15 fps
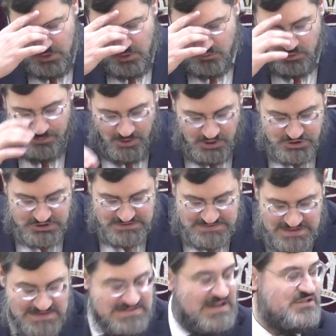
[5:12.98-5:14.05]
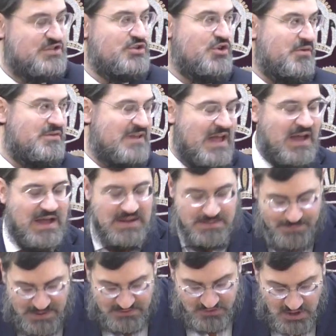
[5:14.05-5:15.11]
Rav Moshe says, actually in Yeridei Cheder
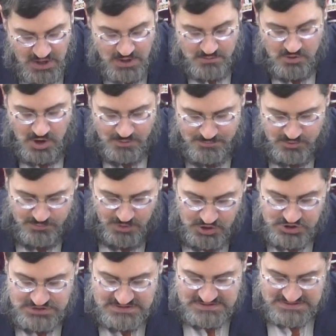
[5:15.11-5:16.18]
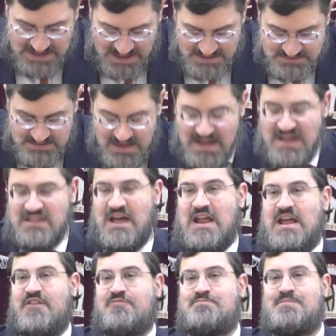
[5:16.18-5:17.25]
Beis, Rav Moshe says that
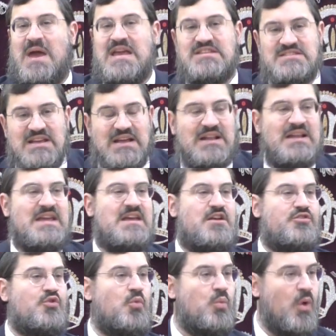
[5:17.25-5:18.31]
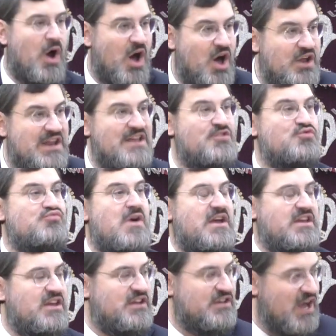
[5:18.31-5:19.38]
if basically the word is
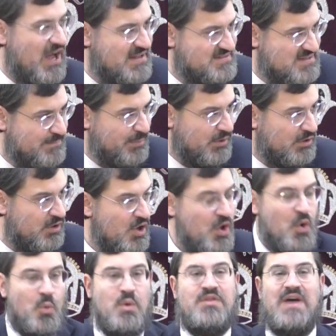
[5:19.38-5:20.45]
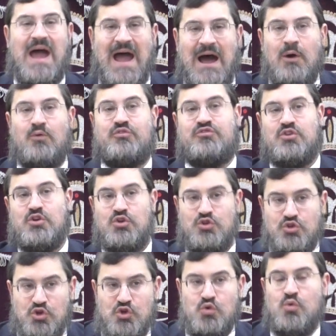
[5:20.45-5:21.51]
recognizable without
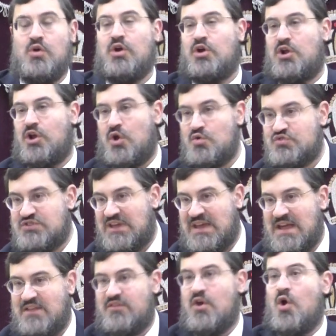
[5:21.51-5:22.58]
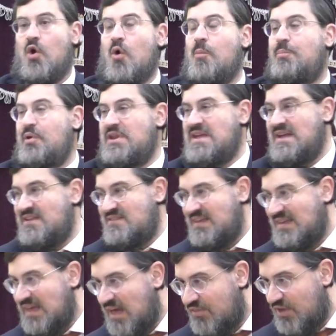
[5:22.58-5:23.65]
you closing it or putting it
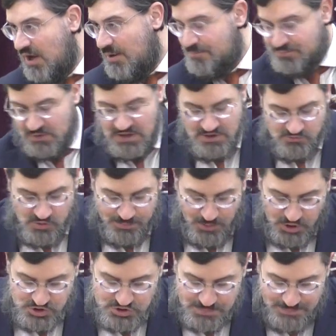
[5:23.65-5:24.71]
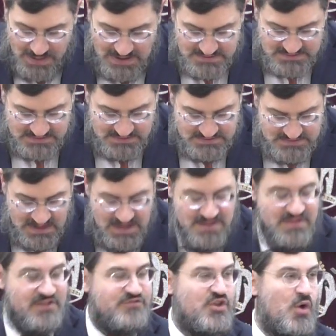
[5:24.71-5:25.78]
together, Rav Moshe paskins,
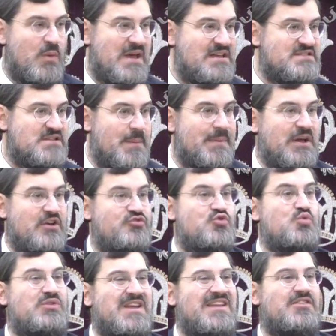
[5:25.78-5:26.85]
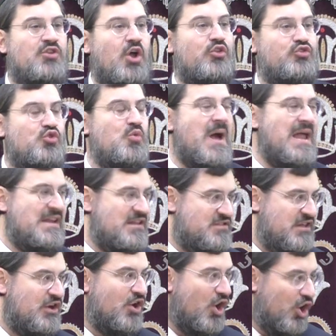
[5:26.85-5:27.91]
there's no issa because you did not do
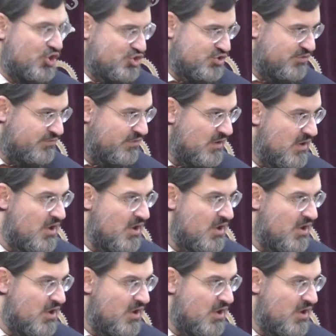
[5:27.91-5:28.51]
anything choshev,